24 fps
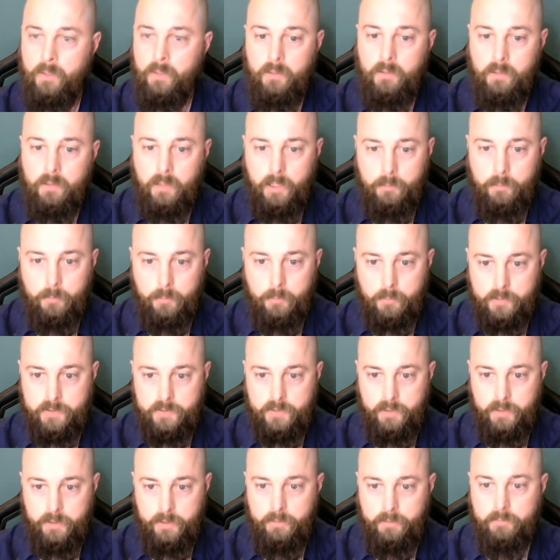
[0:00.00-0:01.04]
and we will
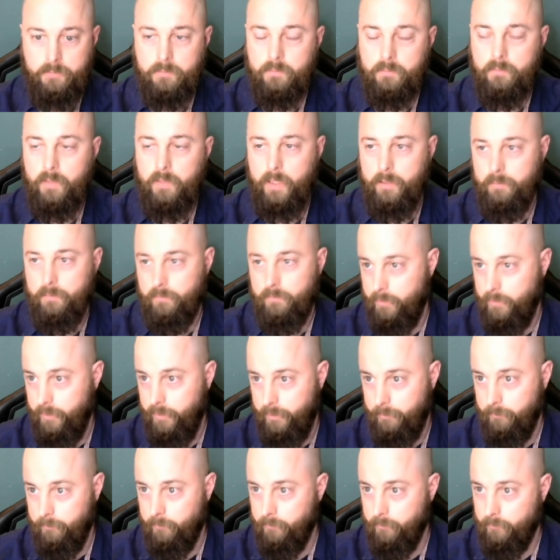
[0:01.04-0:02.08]
see that
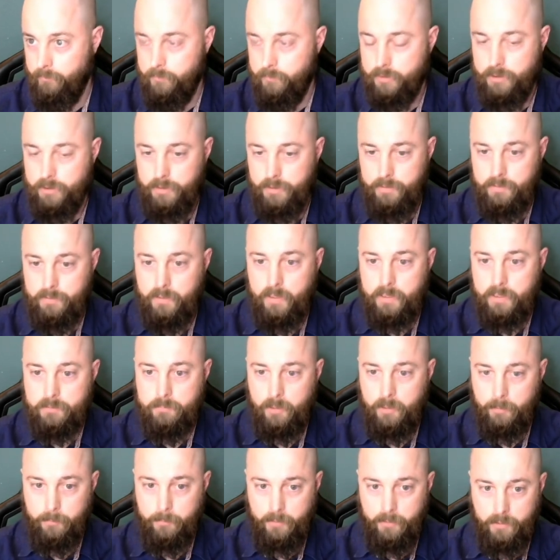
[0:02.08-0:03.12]
the sheet has
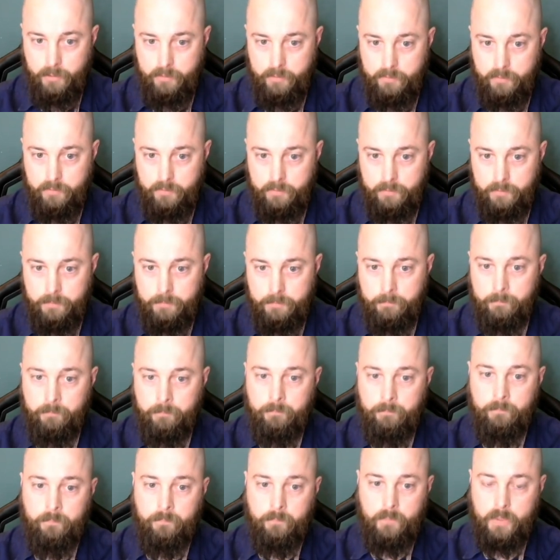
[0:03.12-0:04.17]
populated.
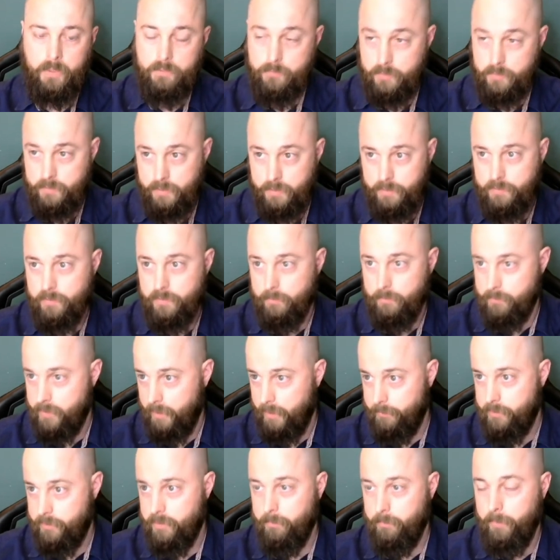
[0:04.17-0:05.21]
As we say,
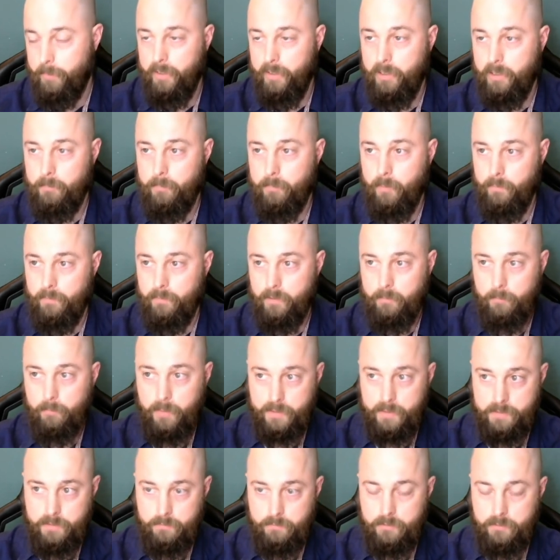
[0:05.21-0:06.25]
sometimes depending upon the
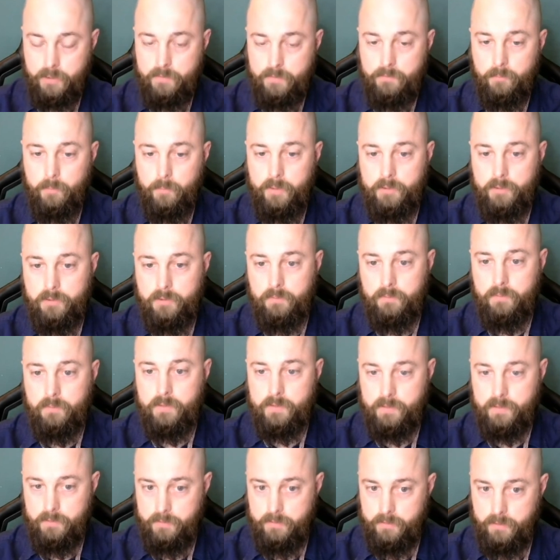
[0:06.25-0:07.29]
complexity of transformation,
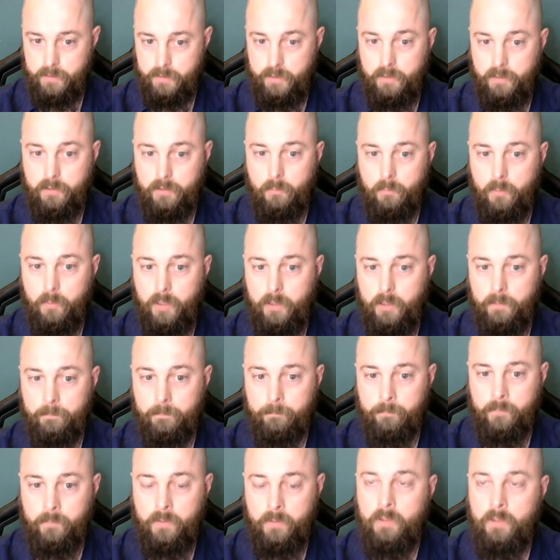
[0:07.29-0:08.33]
this can take a little while.
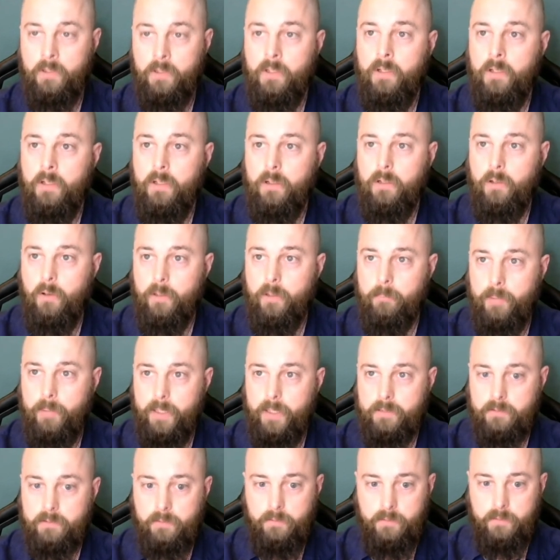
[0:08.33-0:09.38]
Going
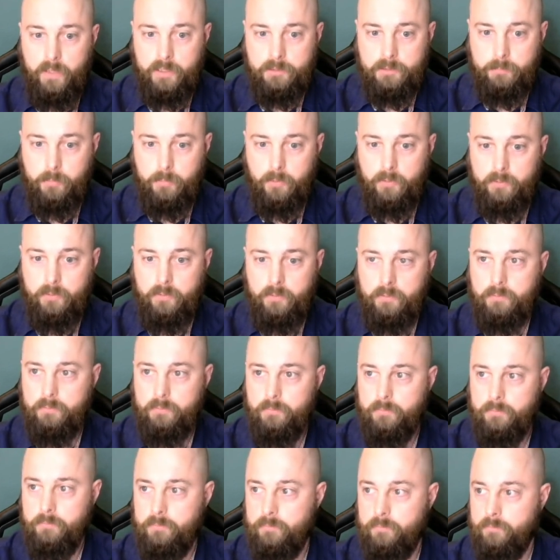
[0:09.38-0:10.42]
back to the dashboard
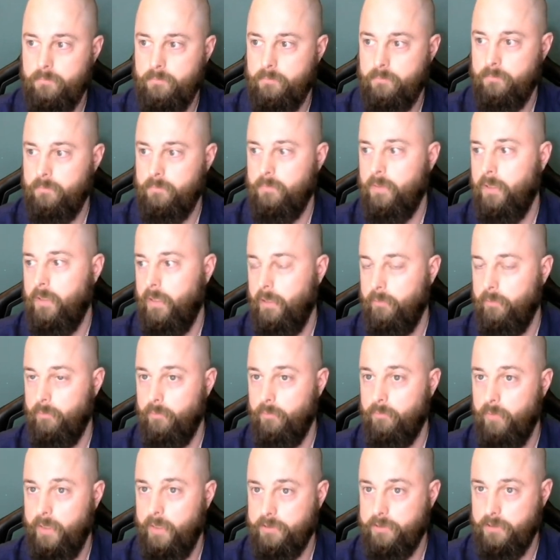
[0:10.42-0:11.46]
and
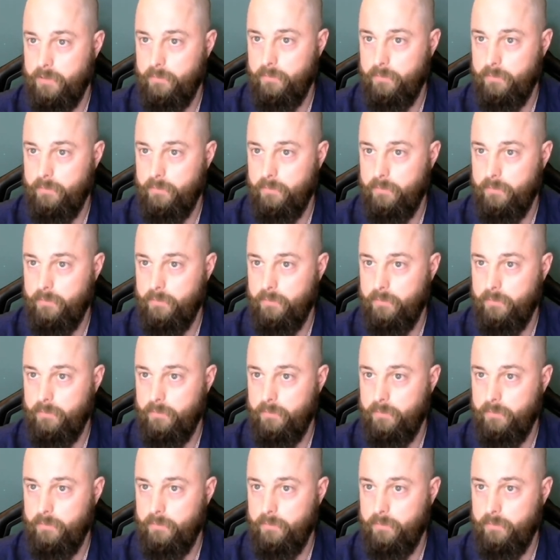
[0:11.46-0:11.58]
refreshing